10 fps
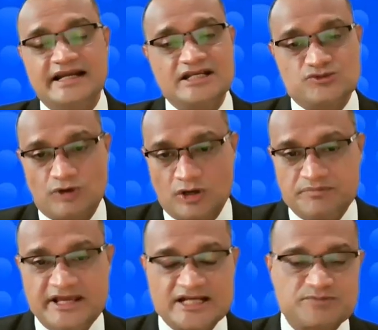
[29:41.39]
That is one
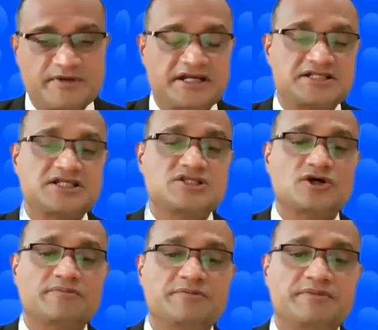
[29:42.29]
of the expectations
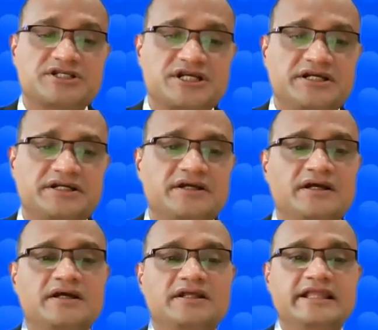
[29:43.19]
of the patient.
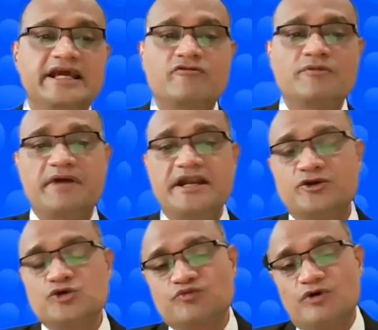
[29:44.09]
The equipment
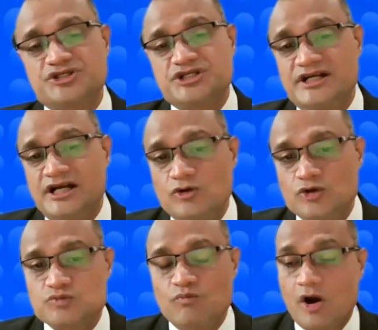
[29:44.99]
used for children
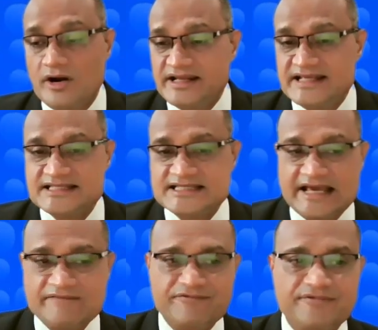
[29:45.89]
looks modern and
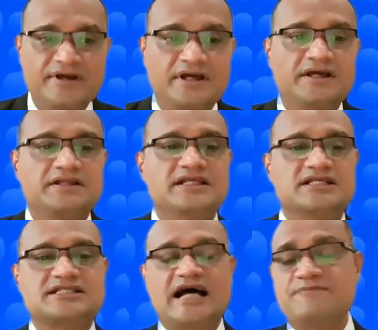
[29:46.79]
safe.
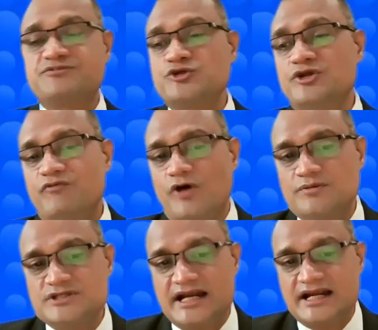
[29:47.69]
The staff's
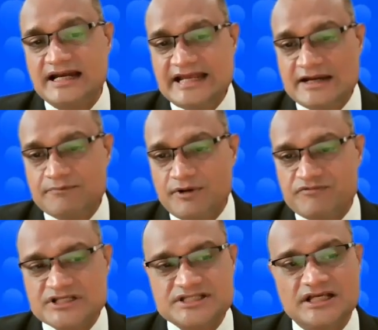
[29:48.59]
uniforms are clean and
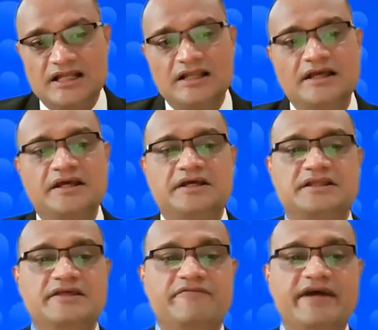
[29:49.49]
professional.
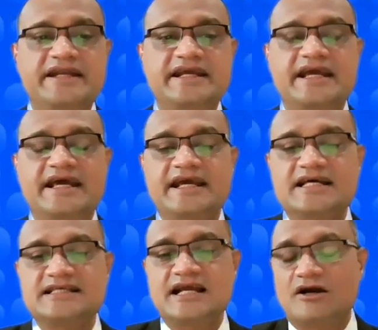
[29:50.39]
The waiting
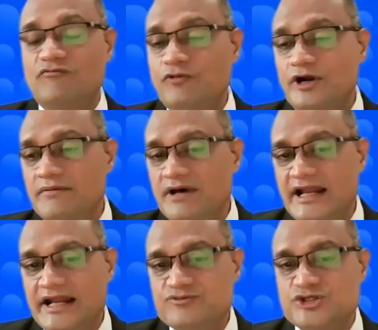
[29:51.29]
areas are
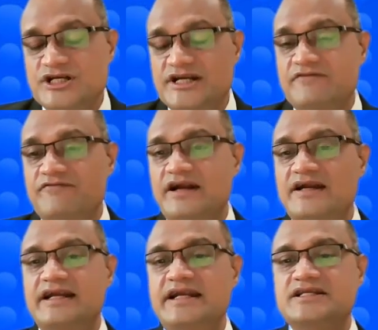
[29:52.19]
comfortable and have
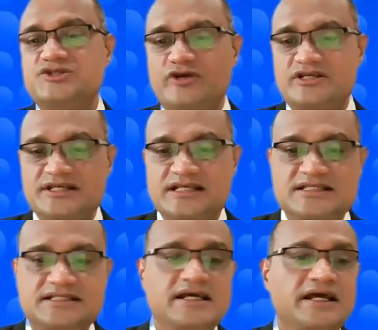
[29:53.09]
children-friendly
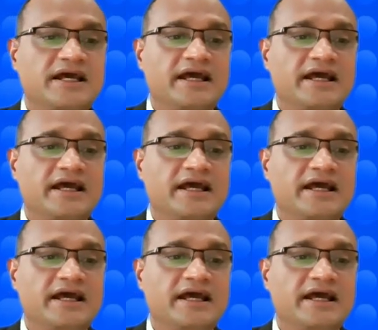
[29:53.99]
distractions.